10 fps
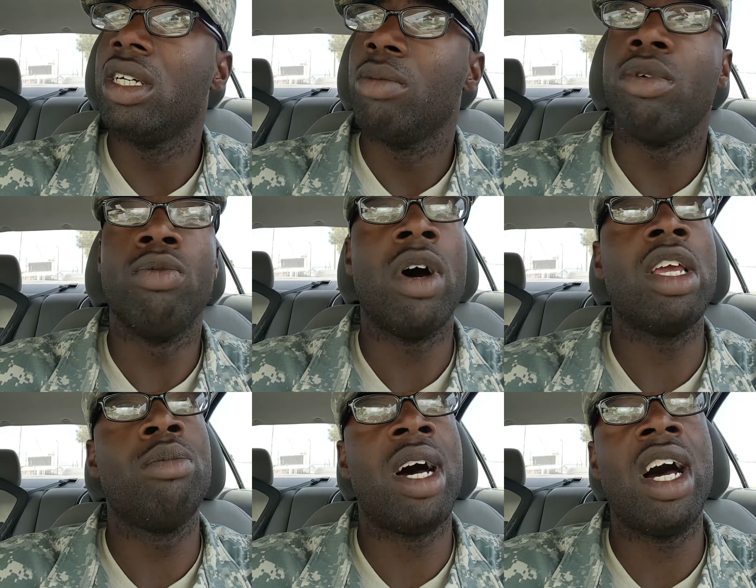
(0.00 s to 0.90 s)
But while
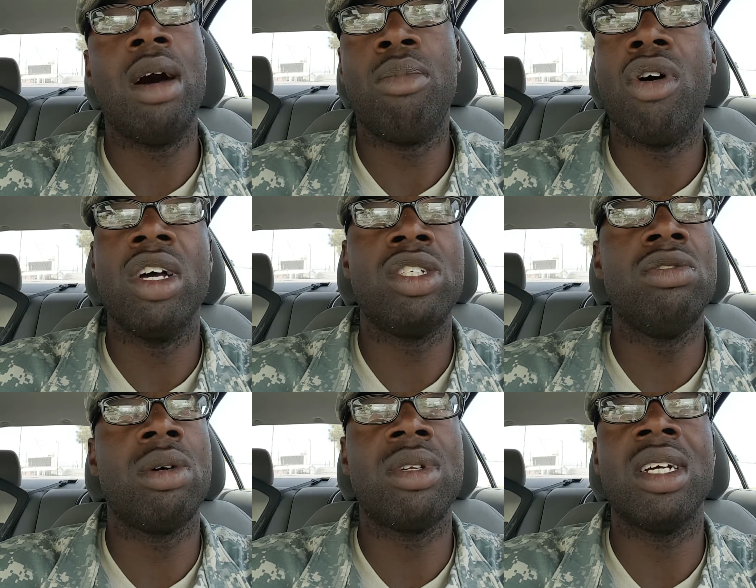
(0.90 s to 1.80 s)
you behind bars,
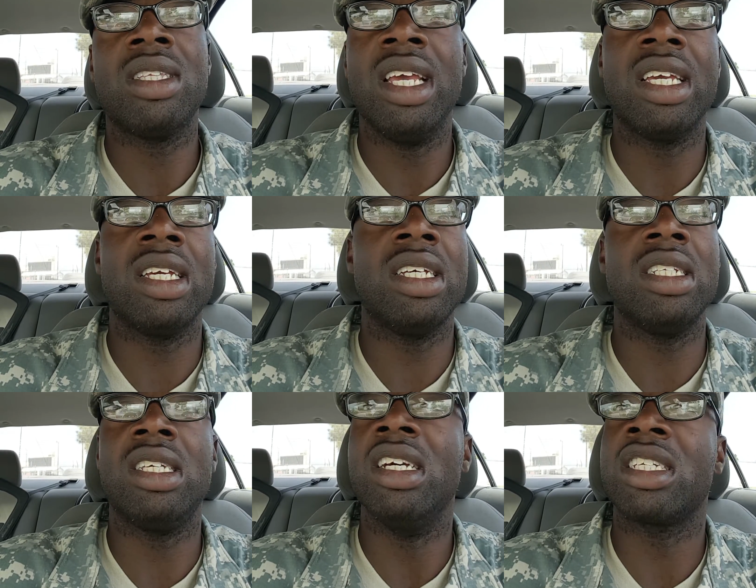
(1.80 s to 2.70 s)
you up there thinking,
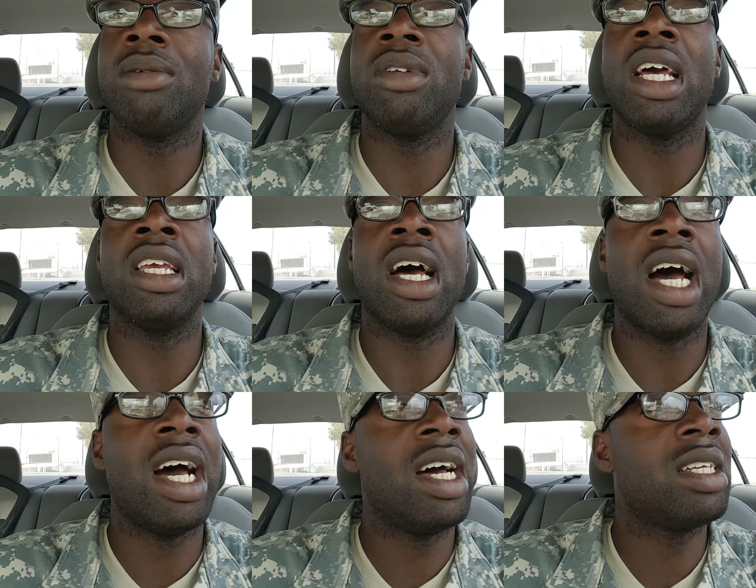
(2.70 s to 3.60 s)
tears coming down your
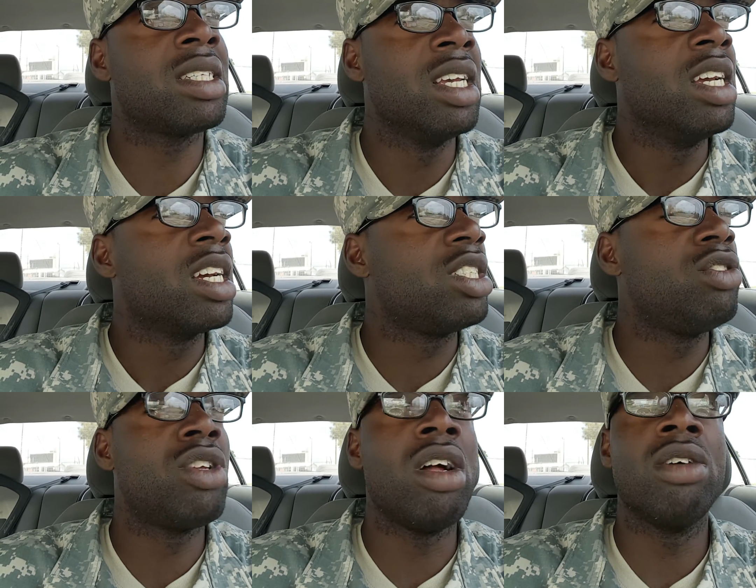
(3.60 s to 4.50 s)
eyes, because
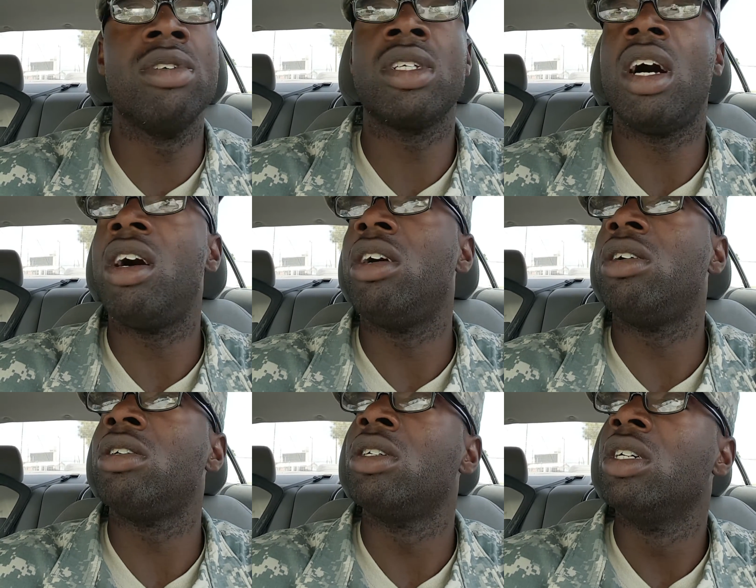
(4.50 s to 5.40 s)
you thought it was
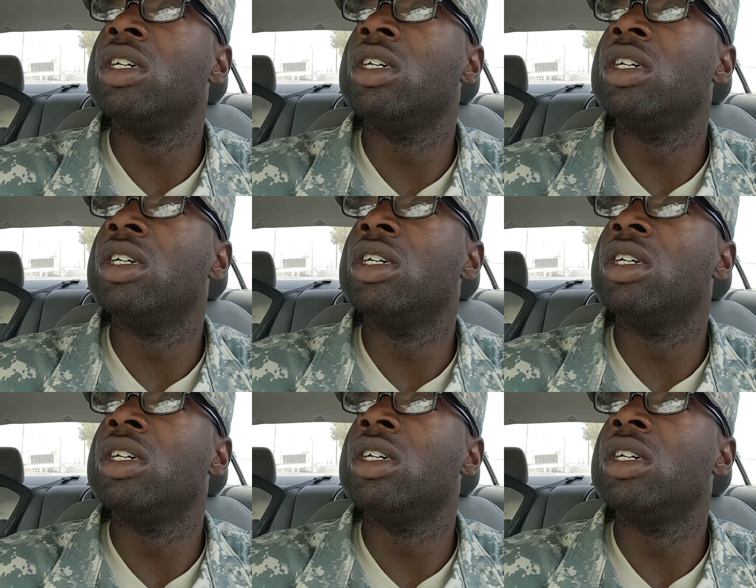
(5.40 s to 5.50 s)
all